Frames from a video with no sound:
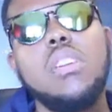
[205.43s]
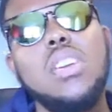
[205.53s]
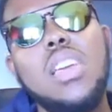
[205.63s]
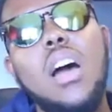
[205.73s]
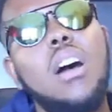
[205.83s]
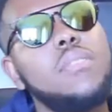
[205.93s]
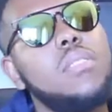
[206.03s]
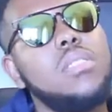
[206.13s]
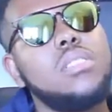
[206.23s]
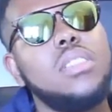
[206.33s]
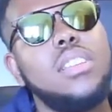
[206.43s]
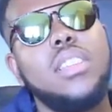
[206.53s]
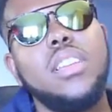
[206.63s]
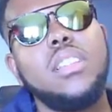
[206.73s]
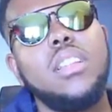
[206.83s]
Yeah, of course. I
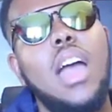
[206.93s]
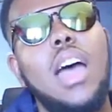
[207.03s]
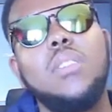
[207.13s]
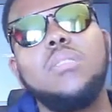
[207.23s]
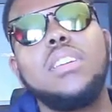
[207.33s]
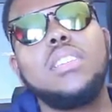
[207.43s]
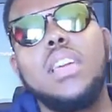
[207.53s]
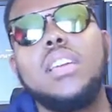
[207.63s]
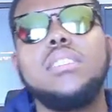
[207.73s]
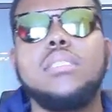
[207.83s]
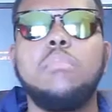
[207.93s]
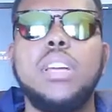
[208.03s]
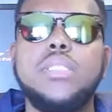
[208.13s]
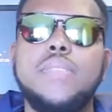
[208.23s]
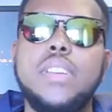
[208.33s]
don't think there is
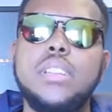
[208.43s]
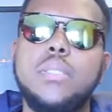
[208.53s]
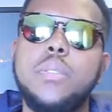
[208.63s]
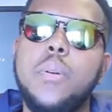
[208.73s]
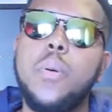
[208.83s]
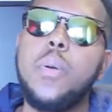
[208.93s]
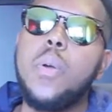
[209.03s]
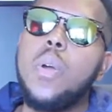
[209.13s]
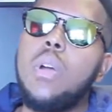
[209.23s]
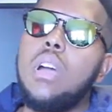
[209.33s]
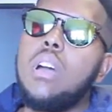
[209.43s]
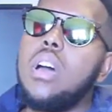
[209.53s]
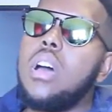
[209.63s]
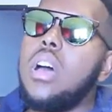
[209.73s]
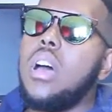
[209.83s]
much faith, you know.
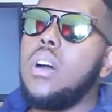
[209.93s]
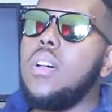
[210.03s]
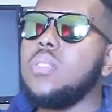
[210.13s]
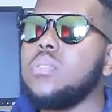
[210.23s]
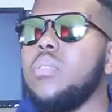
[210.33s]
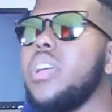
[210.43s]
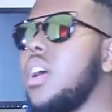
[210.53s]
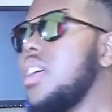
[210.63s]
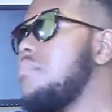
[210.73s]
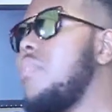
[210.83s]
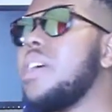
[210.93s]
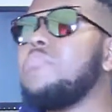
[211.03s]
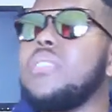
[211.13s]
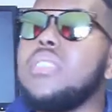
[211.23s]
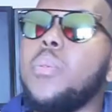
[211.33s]
Also, it
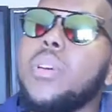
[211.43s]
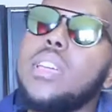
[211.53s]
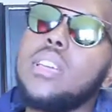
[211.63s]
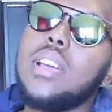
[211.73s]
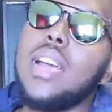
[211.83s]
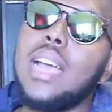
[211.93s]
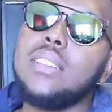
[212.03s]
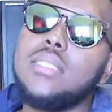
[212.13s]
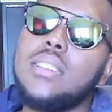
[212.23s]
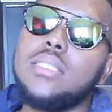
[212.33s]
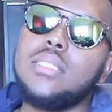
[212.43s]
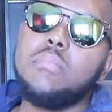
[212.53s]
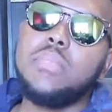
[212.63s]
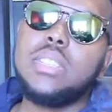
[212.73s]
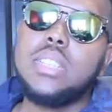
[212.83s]
might be the way guys that are
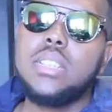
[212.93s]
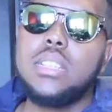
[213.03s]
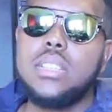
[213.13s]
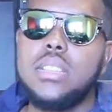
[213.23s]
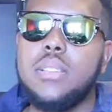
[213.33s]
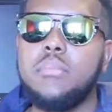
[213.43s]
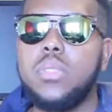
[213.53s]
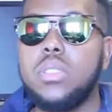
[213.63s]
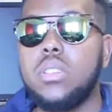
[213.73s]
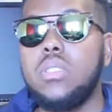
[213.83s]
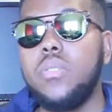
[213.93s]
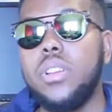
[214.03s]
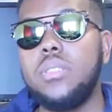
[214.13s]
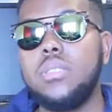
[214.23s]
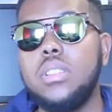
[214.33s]
submitting the music on
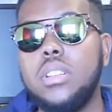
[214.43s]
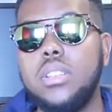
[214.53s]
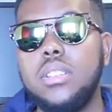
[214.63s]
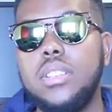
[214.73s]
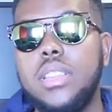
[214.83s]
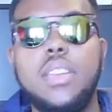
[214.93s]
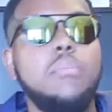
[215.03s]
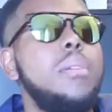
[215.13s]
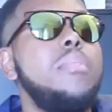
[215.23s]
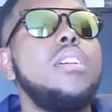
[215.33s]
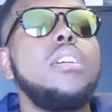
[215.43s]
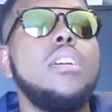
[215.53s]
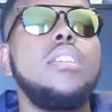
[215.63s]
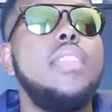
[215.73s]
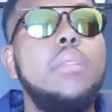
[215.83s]
radio stations. I think maybe
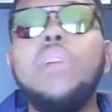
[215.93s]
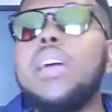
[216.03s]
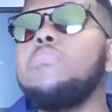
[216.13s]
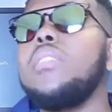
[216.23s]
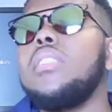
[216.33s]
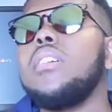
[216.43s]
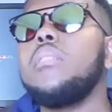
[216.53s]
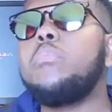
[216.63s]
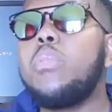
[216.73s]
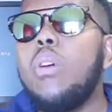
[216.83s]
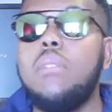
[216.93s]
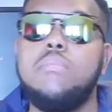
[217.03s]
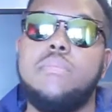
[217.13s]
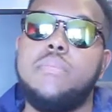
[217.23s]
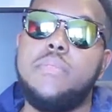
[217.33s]
that might be another
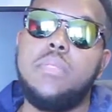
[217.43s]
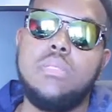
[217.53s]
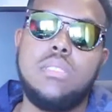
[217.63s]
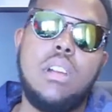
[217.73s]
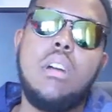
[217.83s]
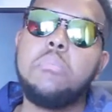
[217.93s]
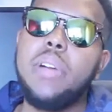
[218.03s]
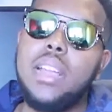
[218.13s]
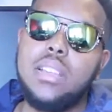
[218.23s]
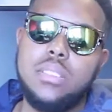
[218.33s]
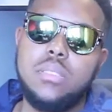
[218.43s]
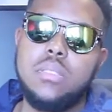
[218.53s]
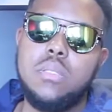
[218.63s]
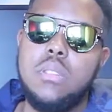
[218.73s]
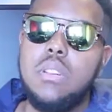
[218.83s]
problem for the compilers,
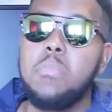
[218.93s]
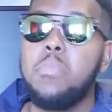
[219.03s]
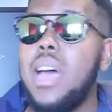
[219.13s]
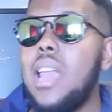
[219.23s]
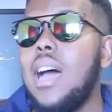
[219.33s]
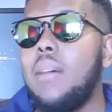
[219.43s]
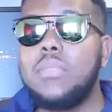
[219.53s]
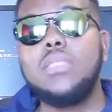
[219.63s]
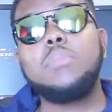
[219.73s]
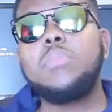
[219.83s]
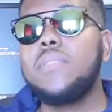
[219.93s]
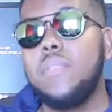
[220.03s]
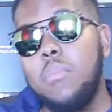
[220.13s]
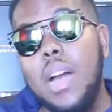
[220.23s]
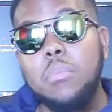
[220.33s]
you know. But I'm gonna speak
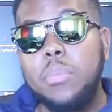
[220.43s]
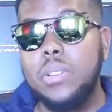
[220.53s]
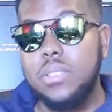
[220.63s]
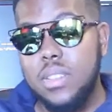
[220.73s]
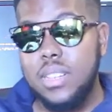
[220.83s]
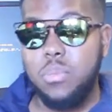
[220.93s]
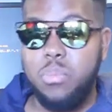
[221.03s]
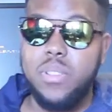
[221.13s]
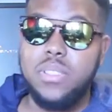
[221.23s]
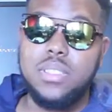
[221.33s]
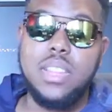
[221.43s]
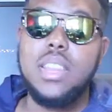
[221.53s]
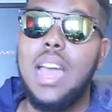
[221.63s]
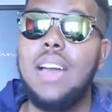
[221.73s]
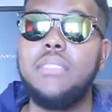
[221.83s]
from my personal experience,
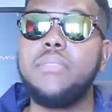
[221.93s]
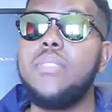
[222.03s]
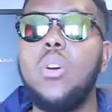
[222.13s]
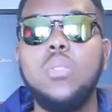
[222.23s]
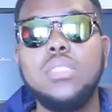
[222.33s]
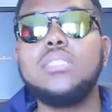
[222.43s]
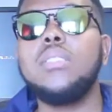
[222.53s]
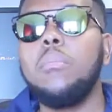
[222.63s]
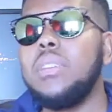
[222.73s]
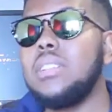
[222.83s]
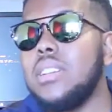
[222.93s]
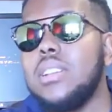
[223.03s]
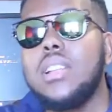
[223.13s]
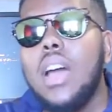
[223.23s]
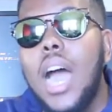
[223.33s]
that I've always
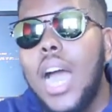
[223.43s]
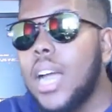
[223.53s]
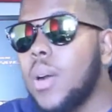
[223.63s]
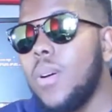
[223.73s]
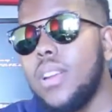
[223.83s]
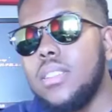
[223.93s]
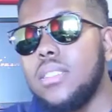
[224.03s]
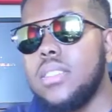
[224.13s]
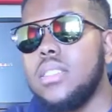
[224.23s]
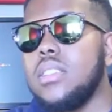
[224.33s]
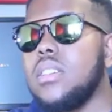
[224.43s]
submitted high quality,